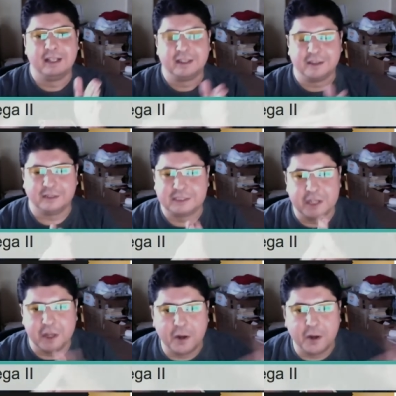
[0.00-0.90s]
There's
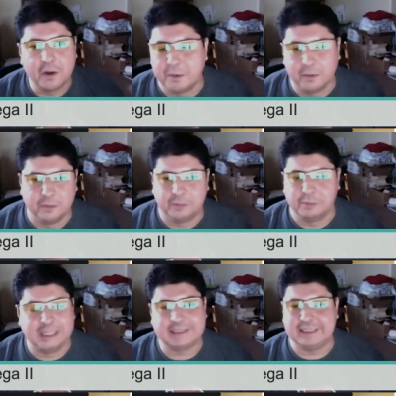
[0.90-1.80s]
no
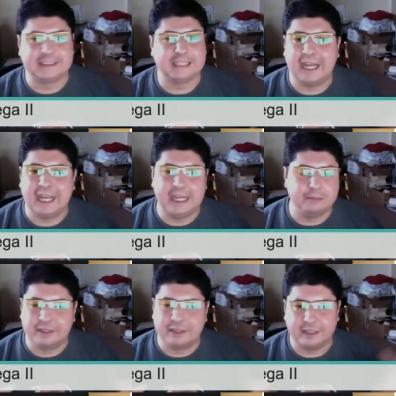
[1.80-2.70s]
wasting time
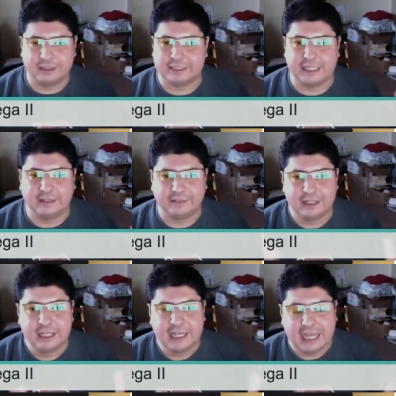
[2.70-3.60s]
with other stuff.
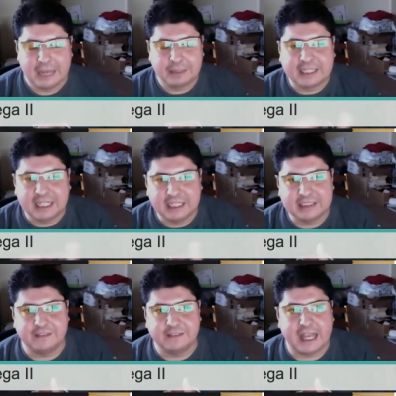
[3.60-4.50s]
And because
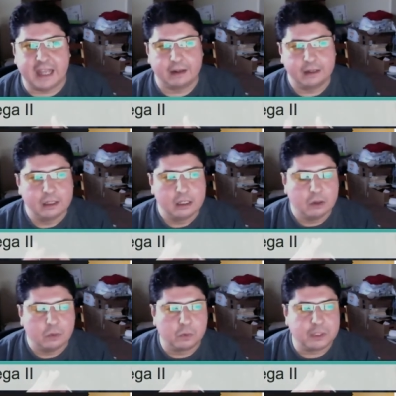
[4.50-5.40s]
of that,
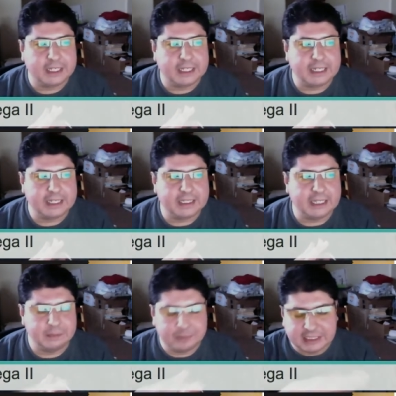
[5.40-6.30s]

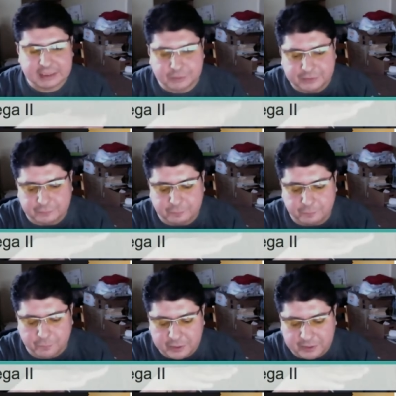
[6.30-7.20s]
because
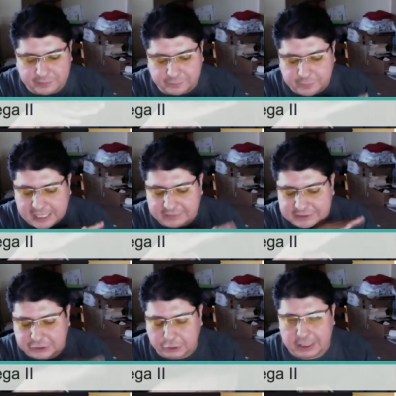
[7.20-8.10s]
we have a
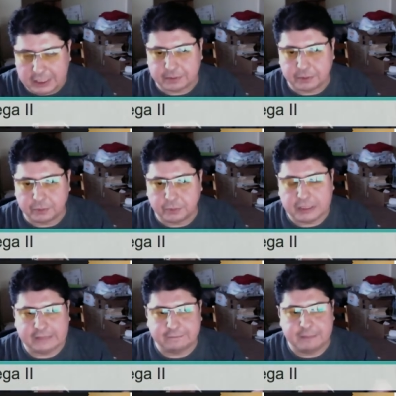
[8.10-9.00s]
script,
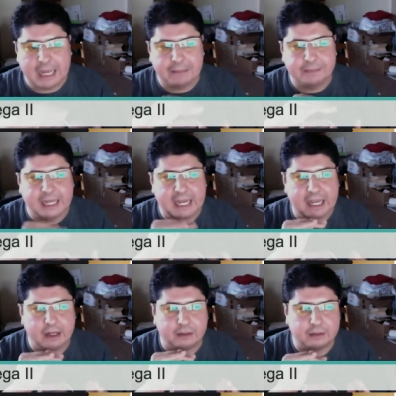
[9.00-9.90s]
we've mapped
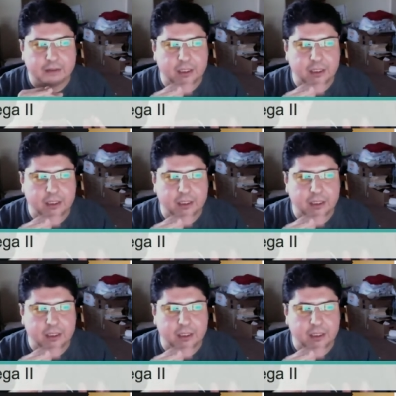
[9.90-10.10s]
out,